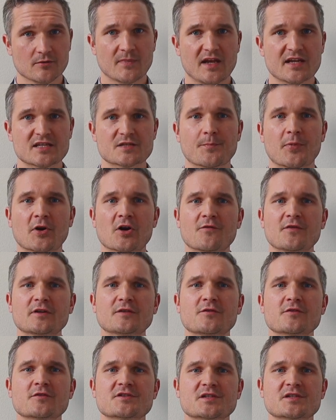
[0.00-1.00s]
It's perfect
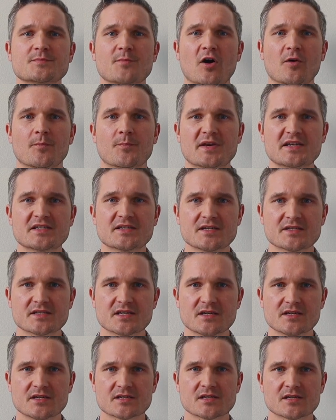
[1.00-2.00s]
for small
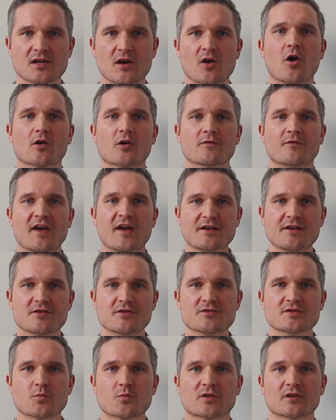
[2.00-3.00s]
businesses or
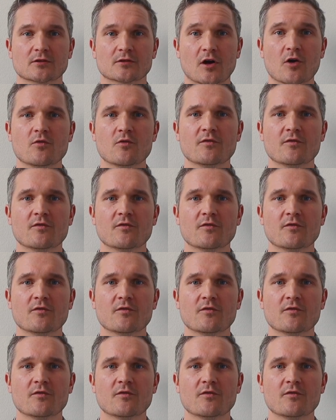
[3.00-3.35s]
vendors with low